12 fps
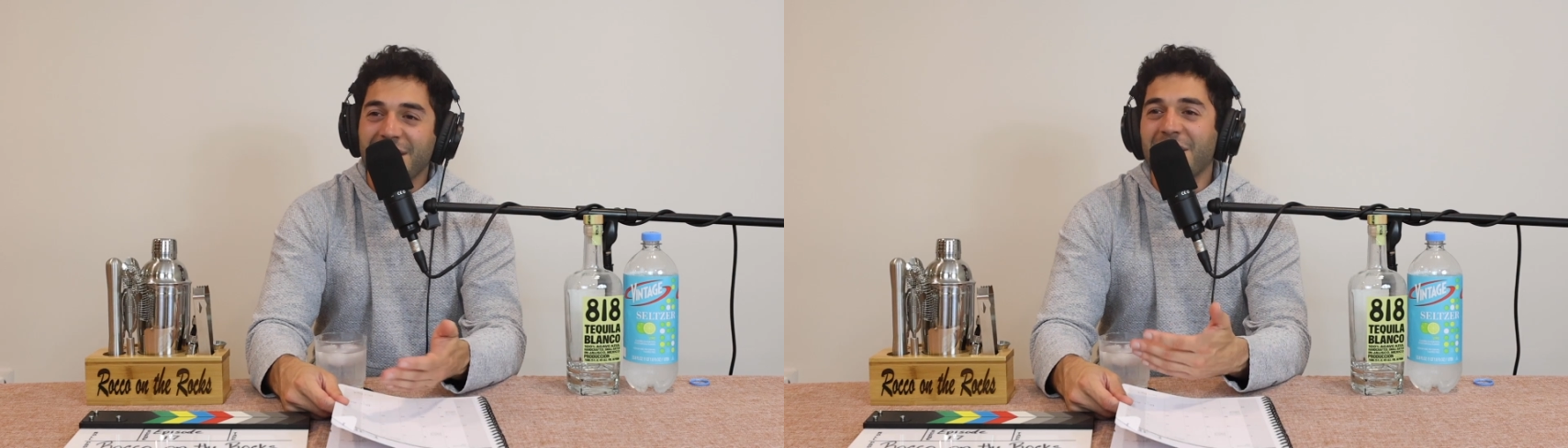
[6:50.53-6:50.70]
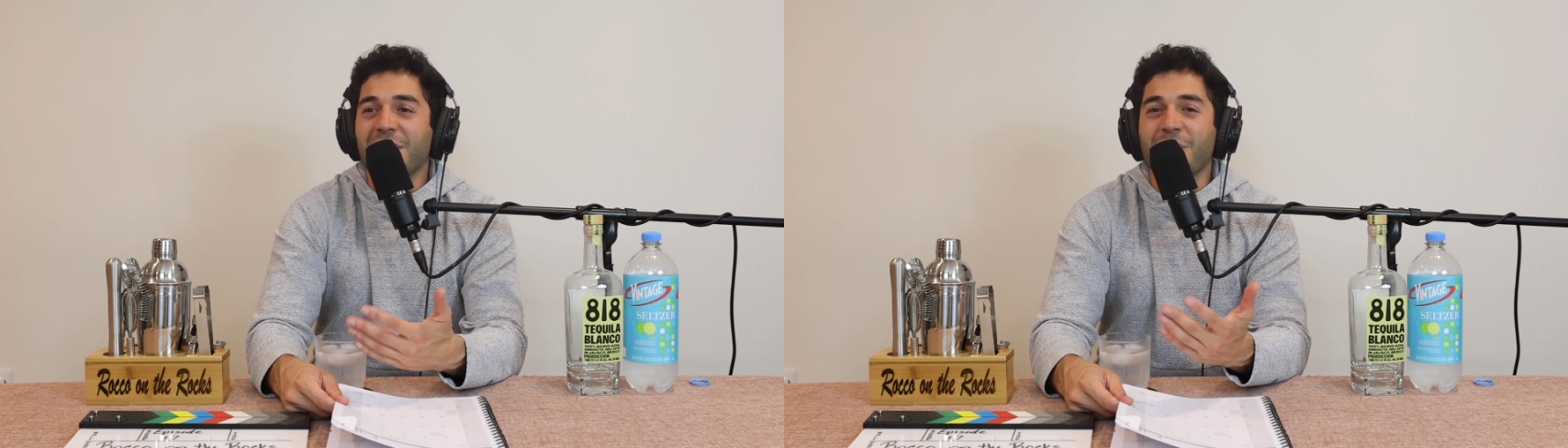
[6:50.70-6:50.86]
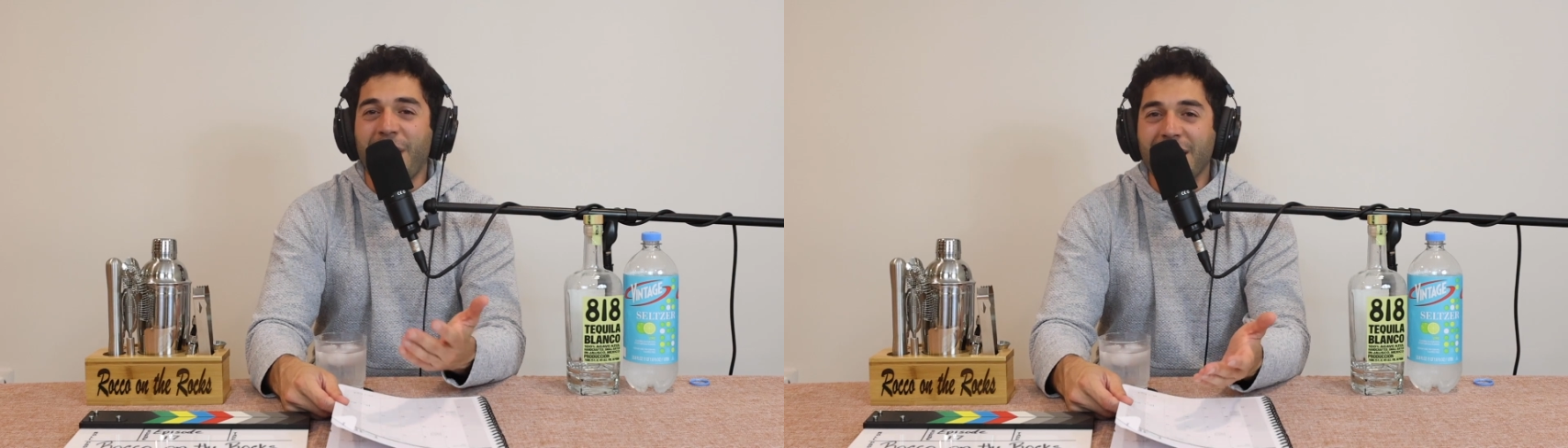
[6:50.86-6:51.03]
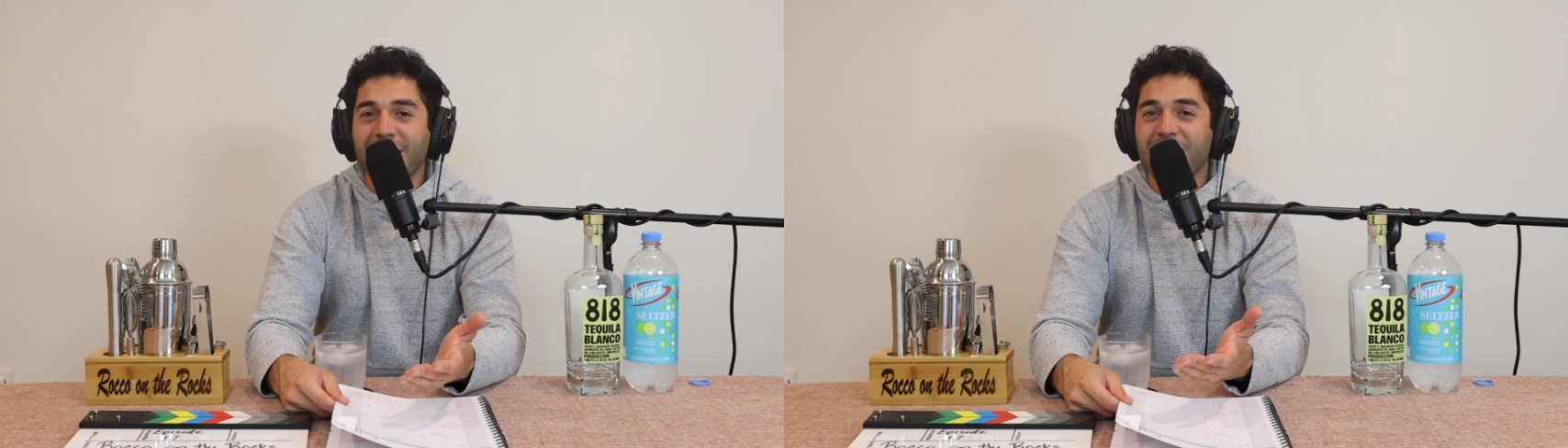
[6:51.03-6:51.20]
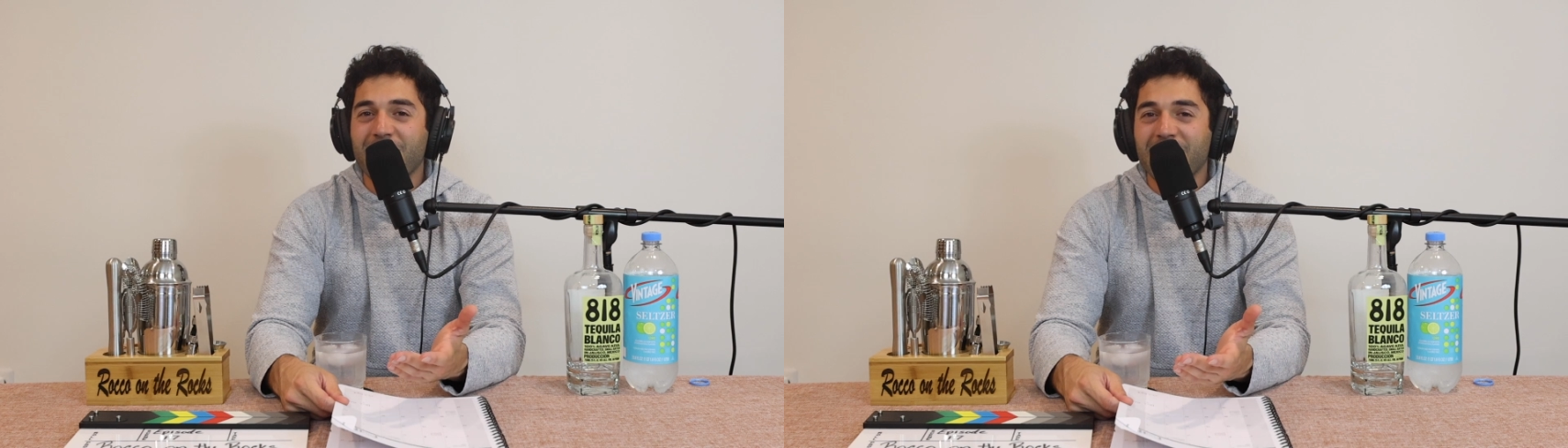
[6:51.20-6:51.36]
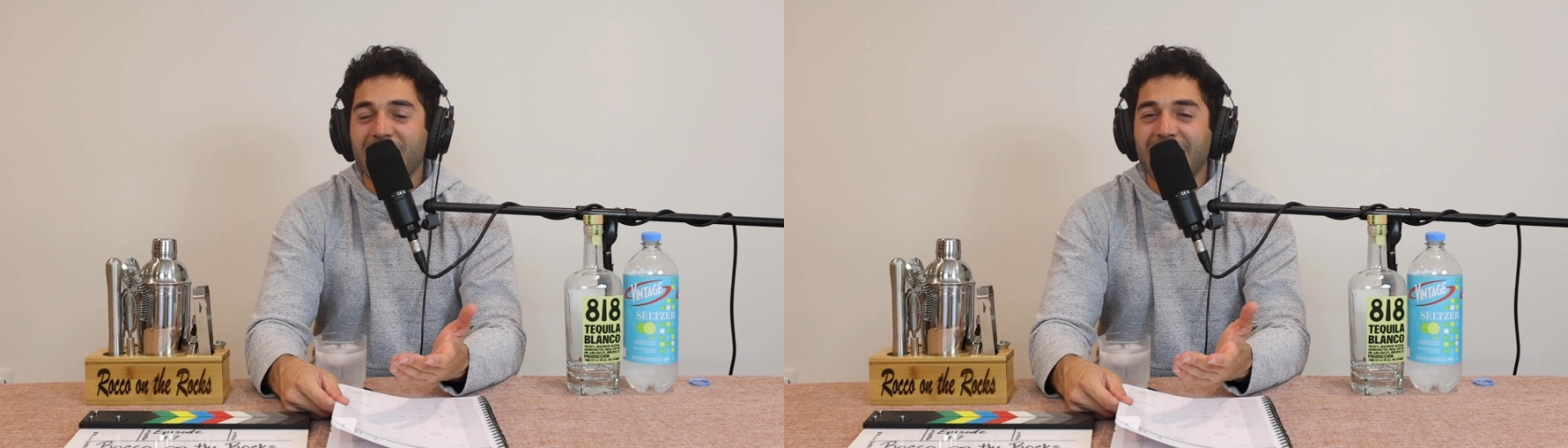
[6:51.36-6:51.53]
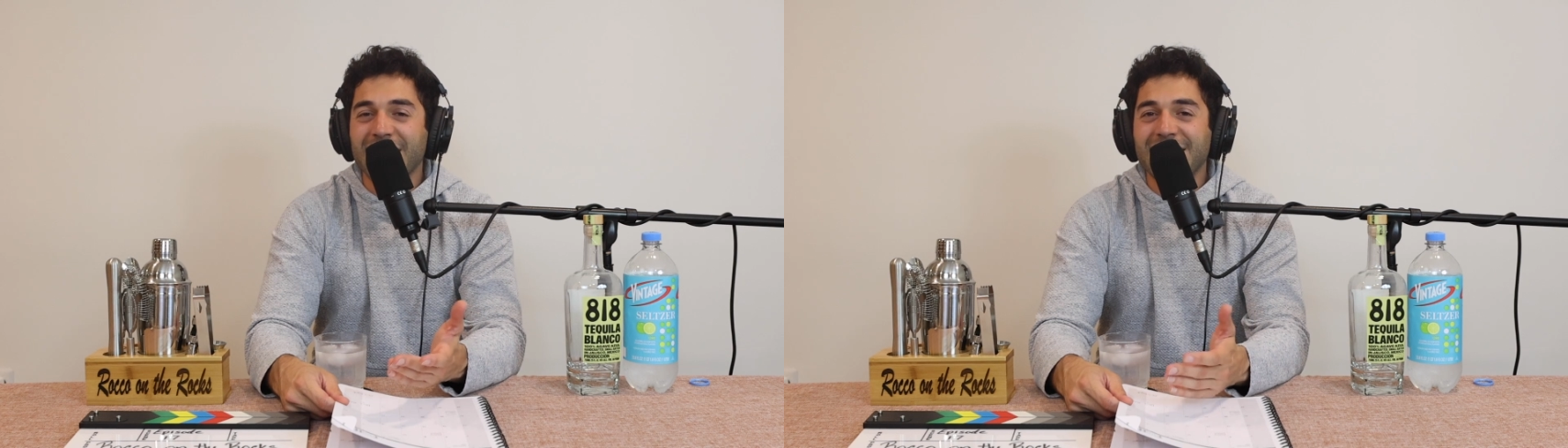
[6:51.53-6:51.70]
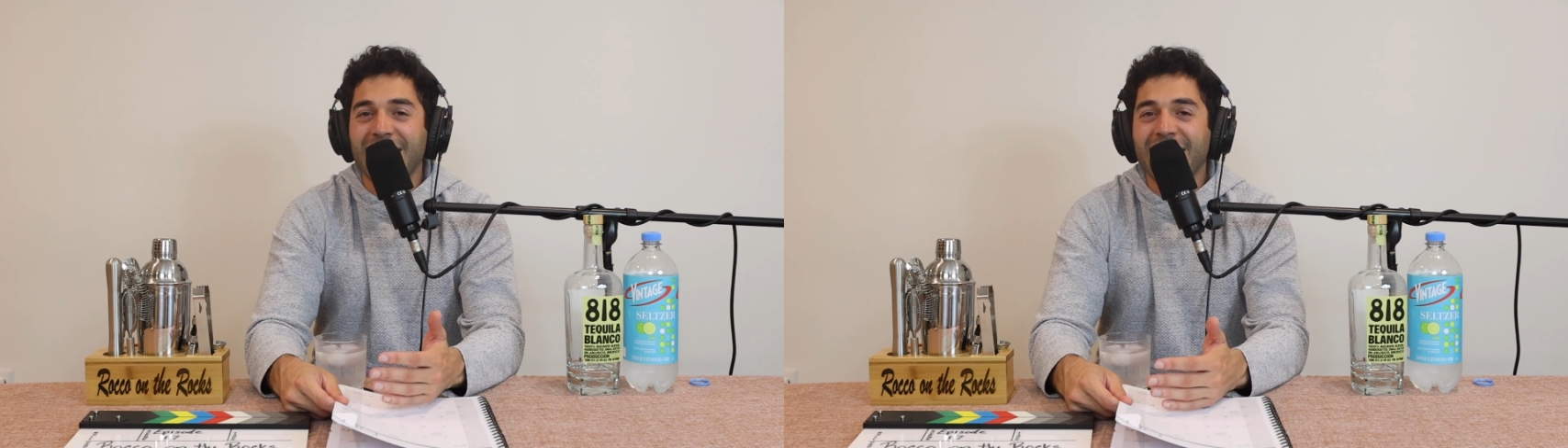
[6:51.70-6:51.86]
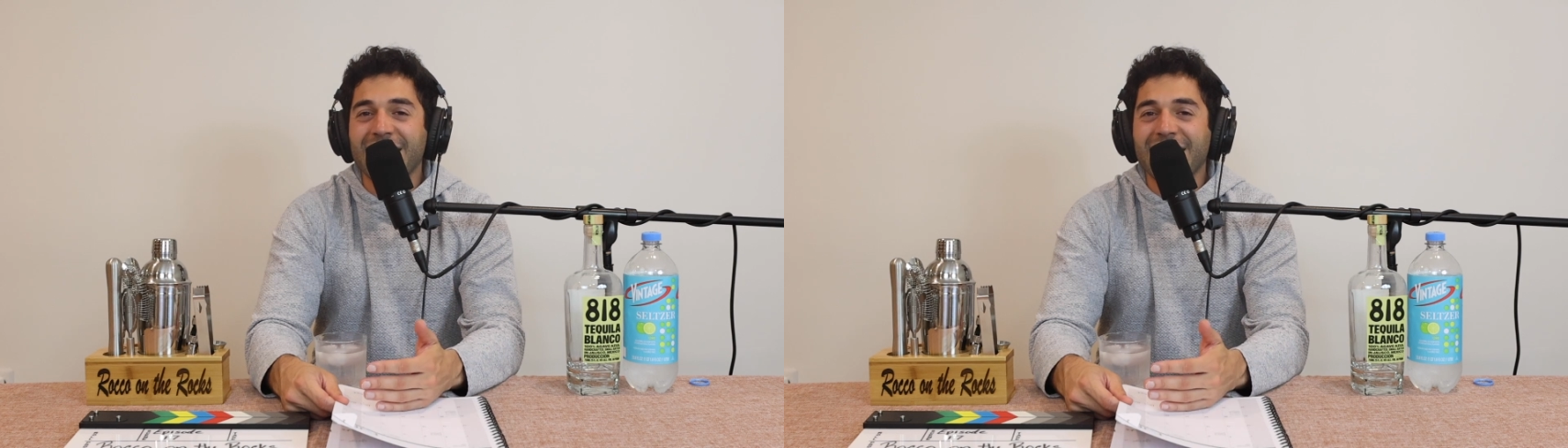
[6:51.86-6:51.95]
you know, rallying for the next day.